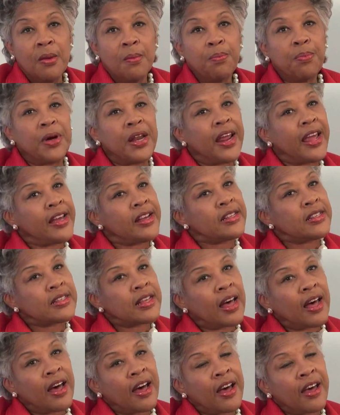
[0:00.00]
But as
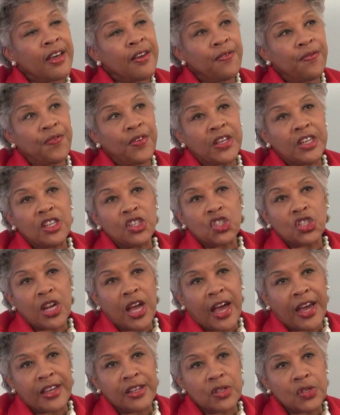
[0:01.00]
I finished
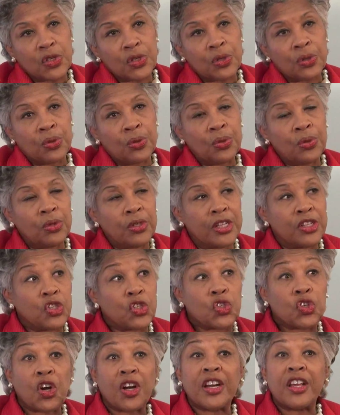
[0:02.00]
high school and
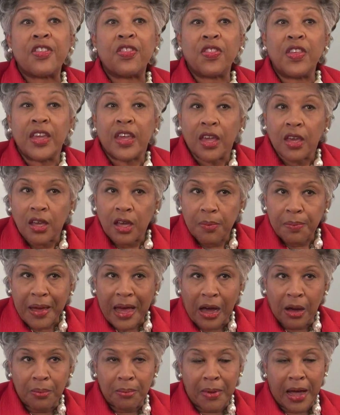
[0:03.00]
started thinking
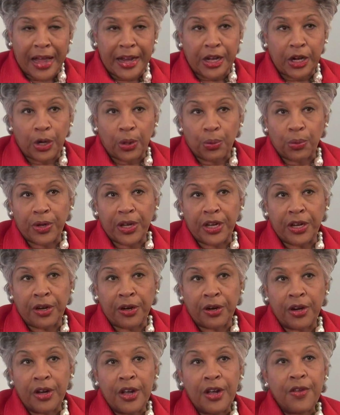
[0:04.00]
about my
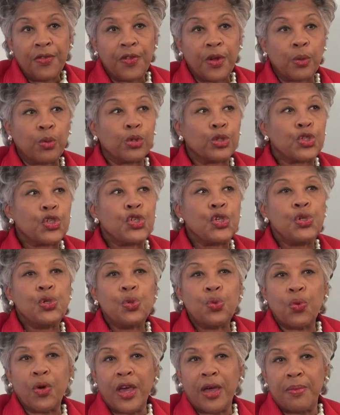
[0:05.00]
career, there were two
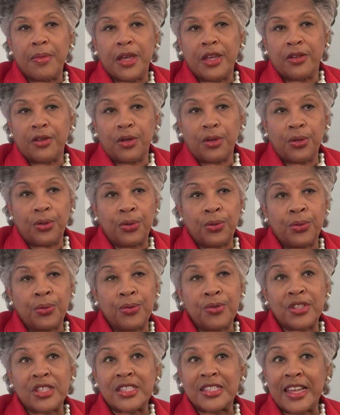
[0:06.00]
women
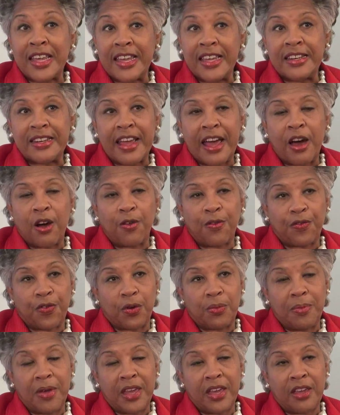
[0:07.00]
who stand out for
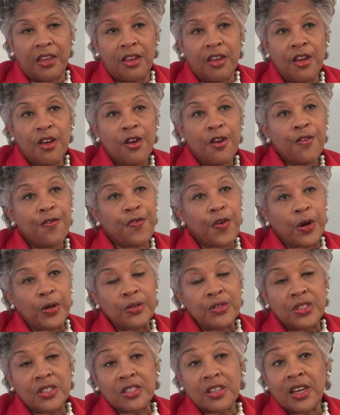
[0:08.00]
me.
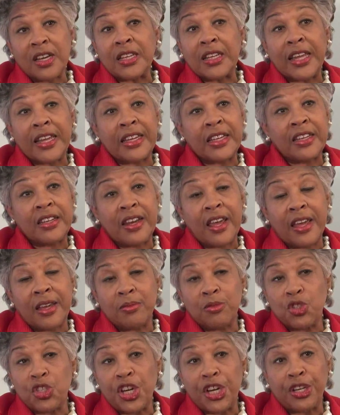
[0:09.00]
First, a lady
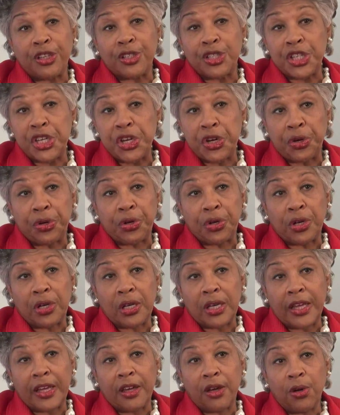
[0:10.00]
named Charity
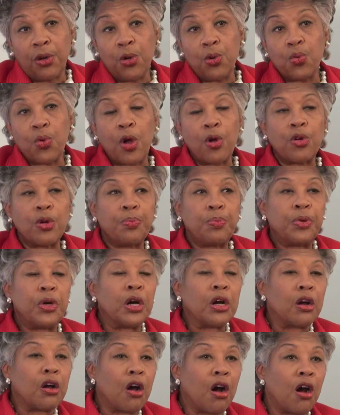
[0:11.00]
Early, who wrote a
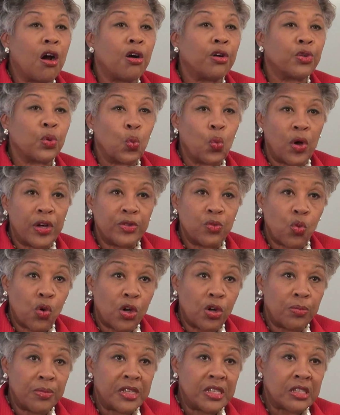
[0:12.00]
book called One
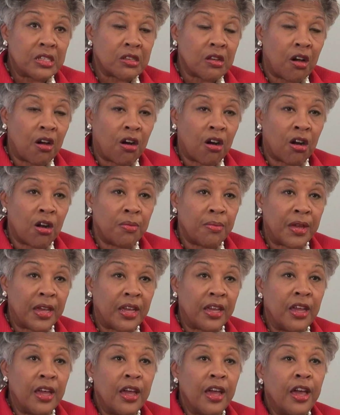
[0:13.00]
Woman's
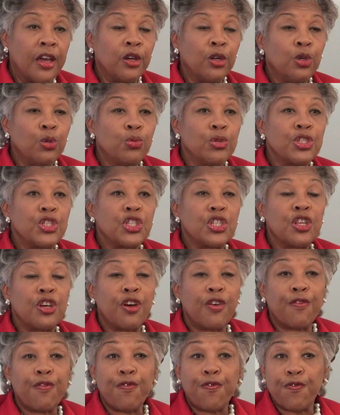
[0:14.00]
Army and who was
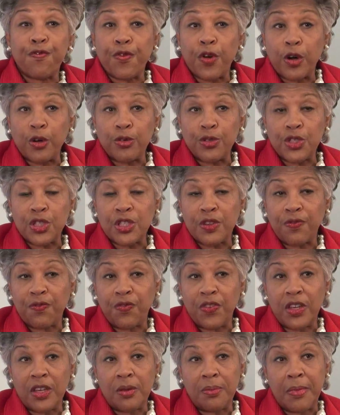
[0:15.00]
the first
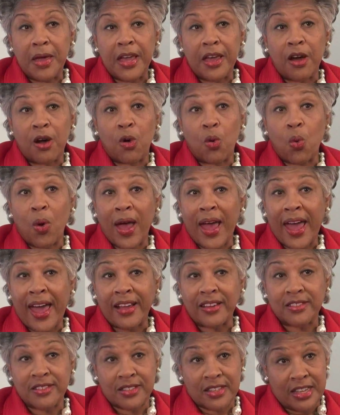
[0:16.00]
female
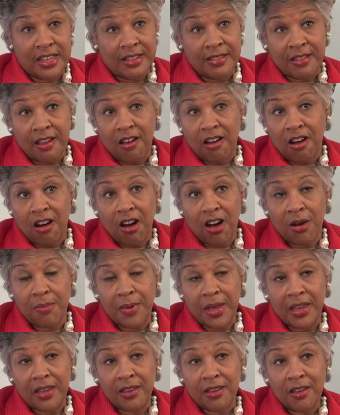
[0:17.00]
WACS in the
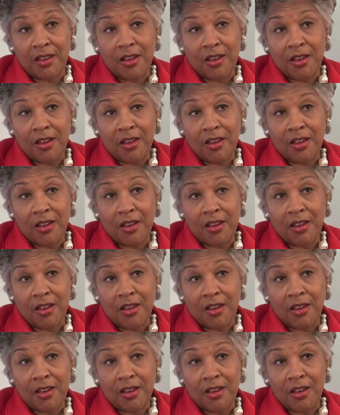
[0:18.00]
Army.